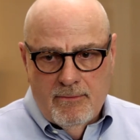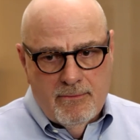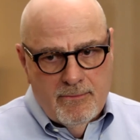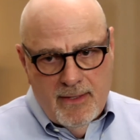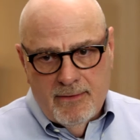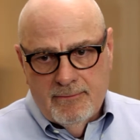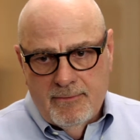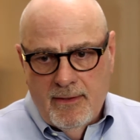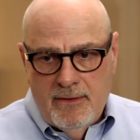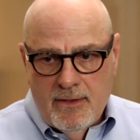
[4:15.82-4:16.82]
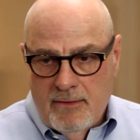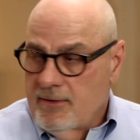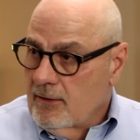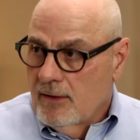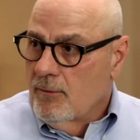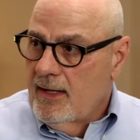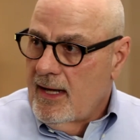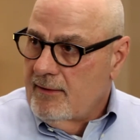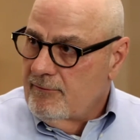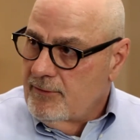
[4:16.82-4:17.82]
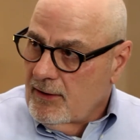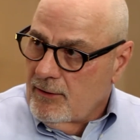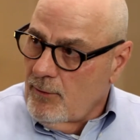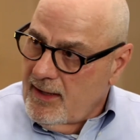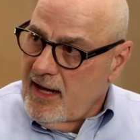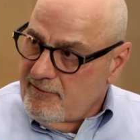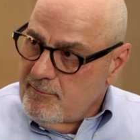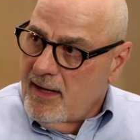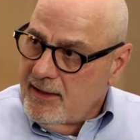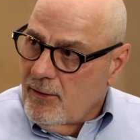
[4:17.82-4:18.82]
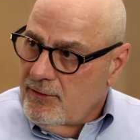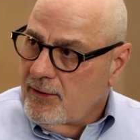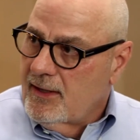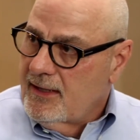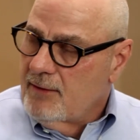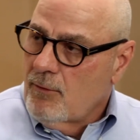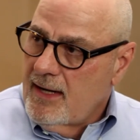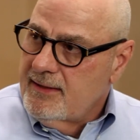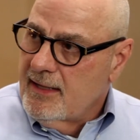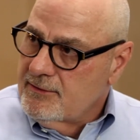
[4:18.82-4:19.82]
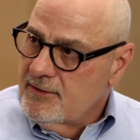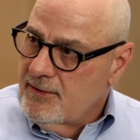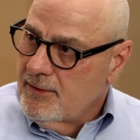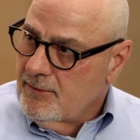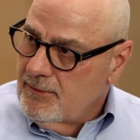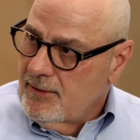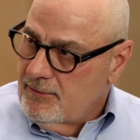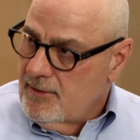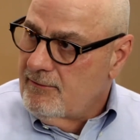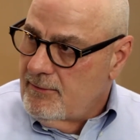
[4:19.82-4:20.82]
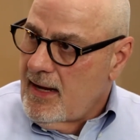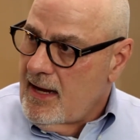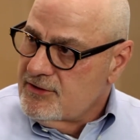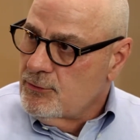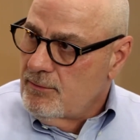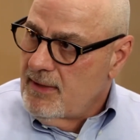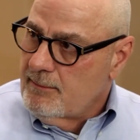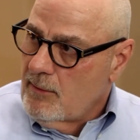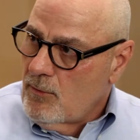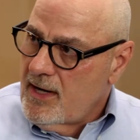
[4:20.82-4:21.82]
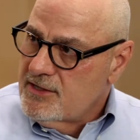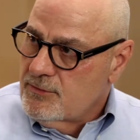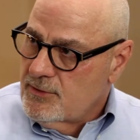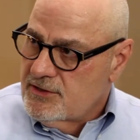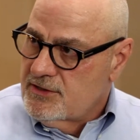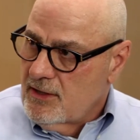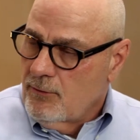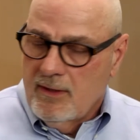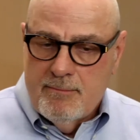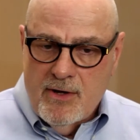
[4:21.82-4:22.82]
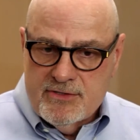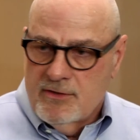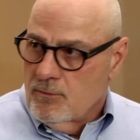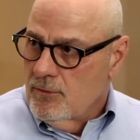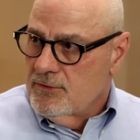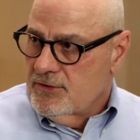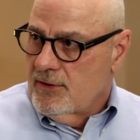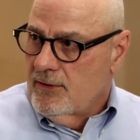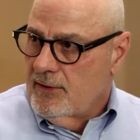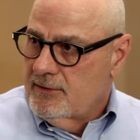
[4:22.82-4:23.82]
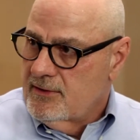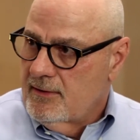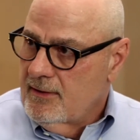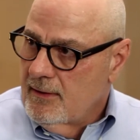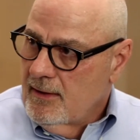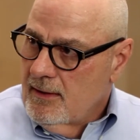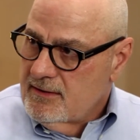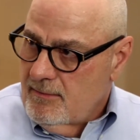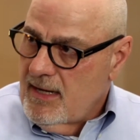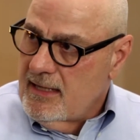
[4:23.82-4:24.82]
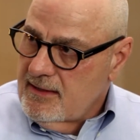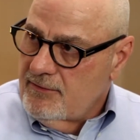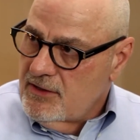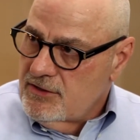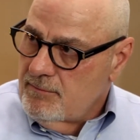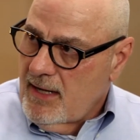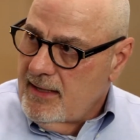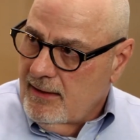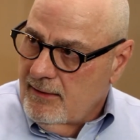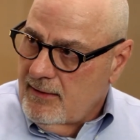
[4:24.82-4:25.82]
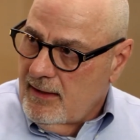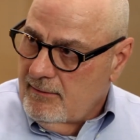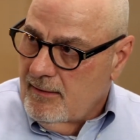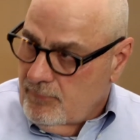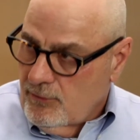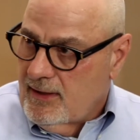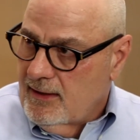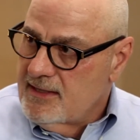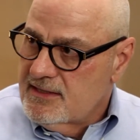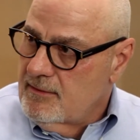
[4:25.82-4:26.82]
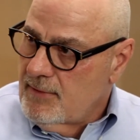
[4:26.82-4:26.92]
Well, they're going to run out of money, or they're going to get right down to the actual minimum wage, which generally most of the rules are going to mandate that you pay that employee at least the